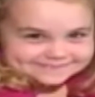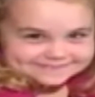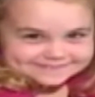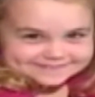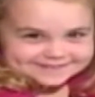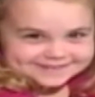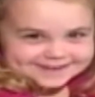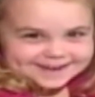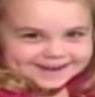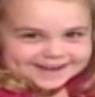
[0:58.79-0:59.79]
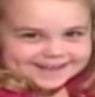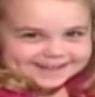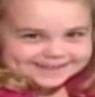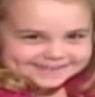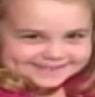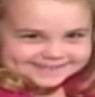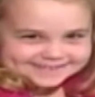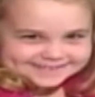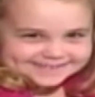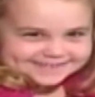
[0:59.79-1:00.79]

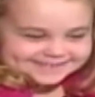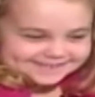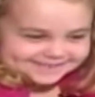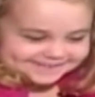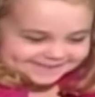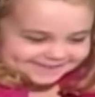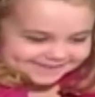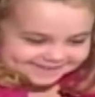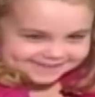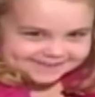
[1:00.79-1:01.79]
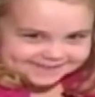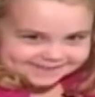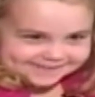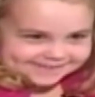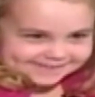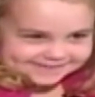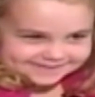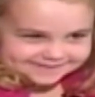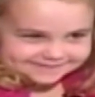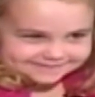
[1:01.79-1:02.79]
No words are spoken by the person on screen.